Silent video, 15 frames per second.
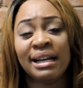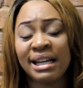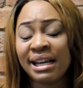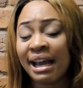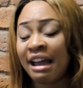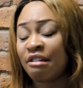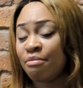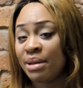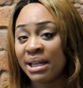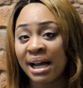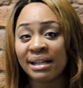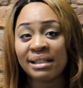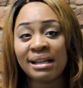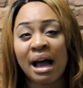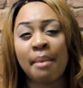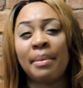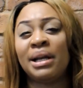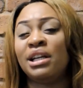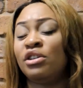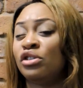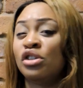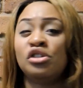and he gave me that time,
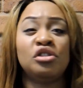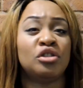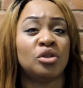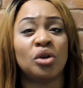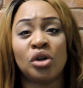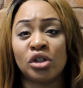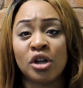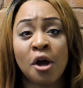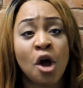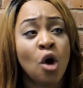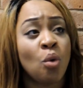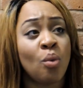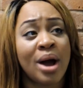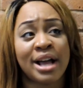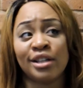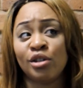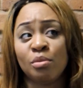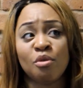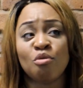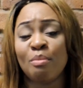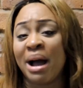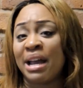and he understood where
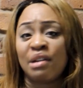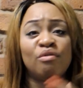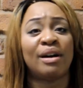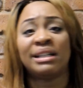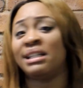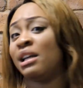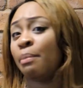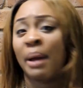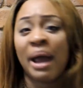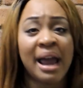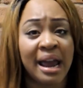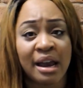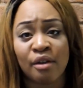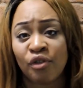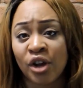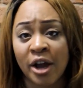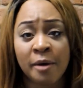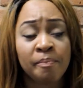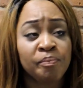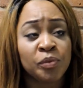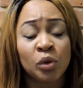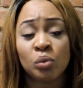some of my erratic behavior
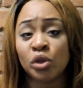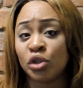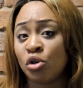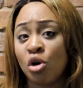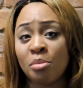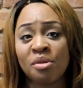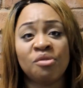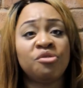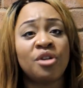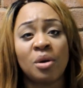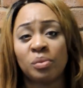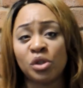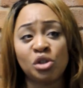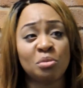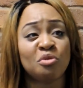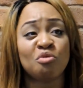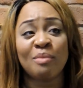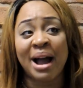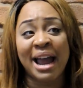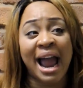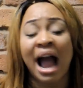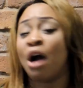was coming from, some of
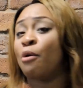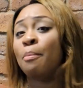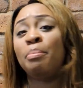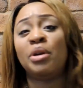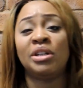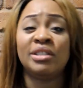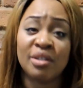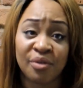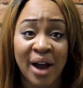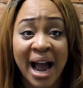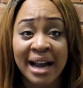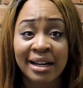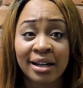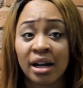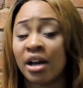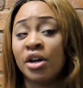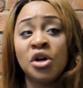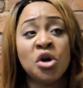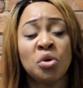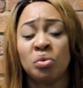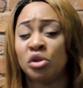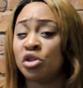my outbursts of anger
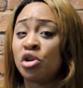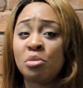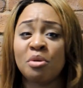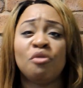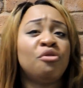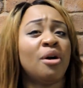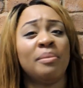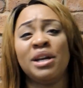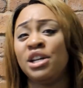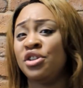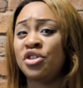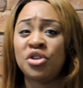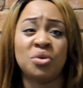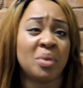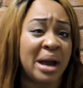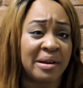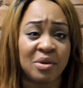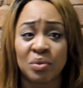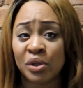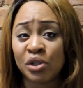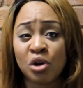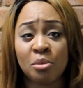was coming from. He knew where
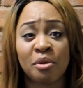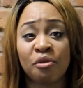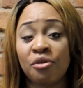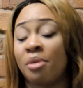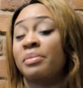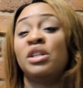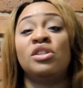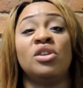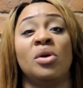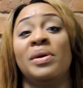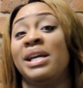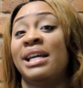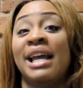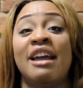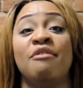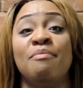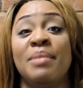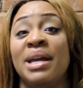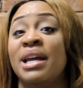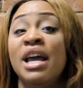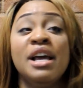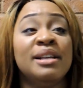it was coming from, and so he gave
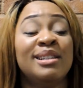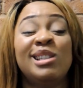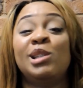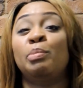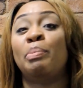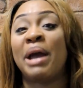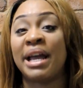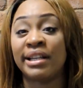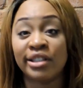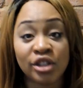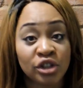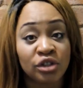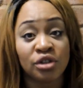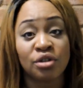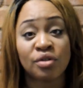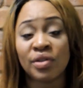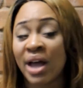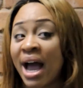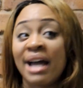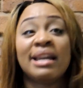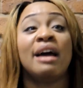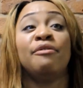me space to do
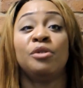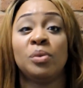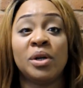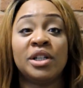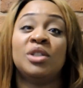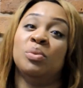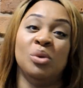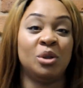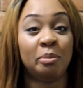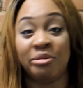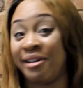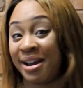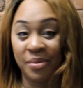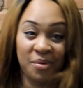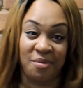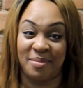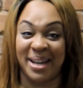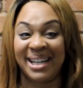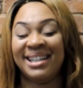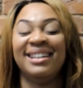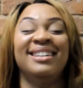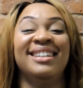that, and afterwards would pray with
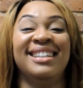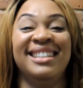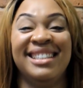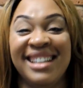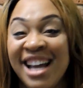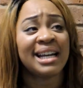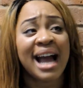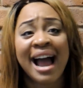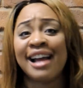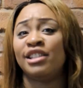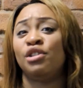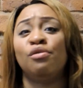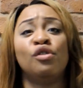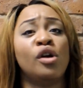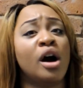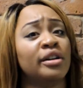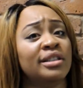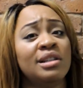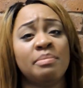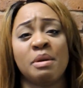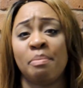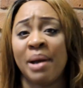me. And guys, you've got
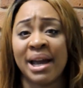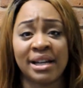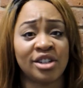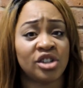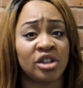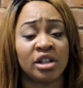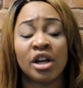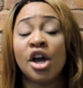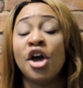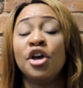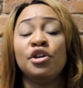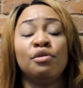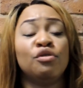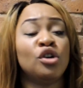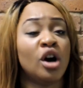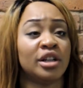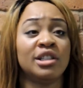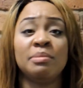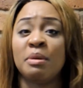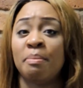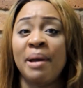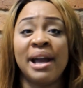to be patient. You've got
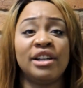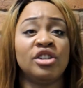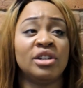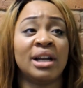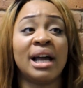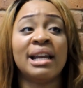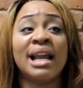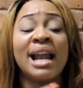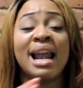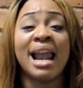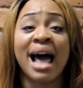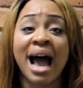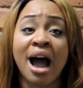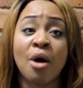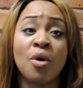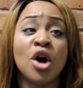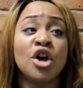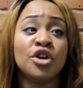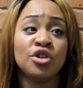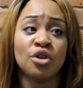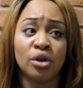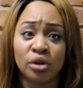to be patient and allow
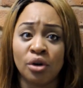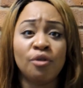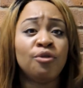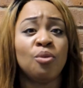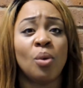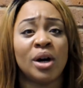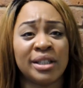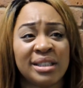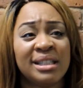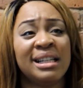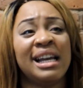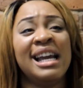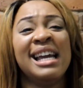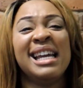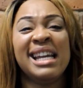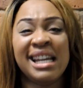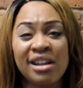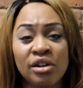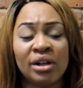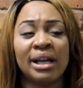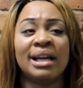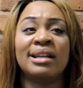your loved one to
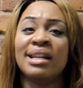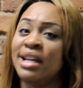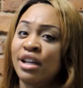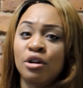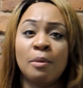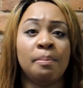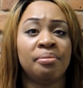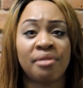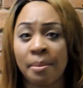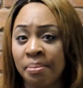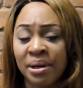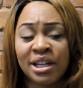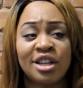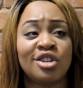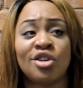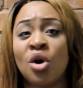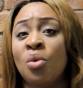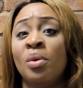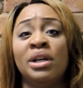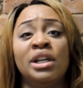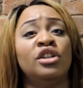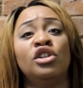heal and heal properly. You
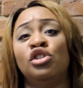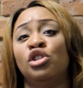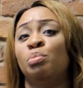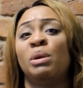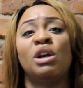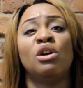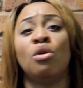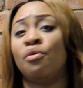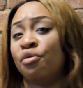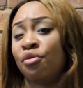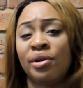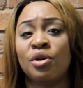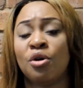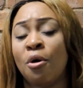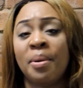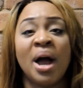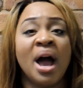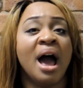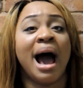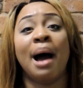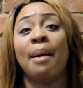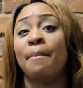don't want it to just be covering up
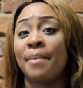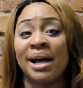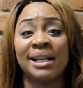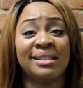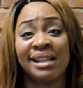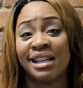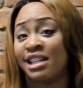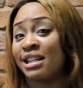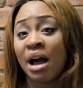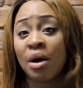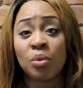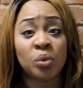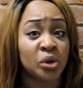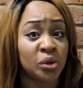and masking that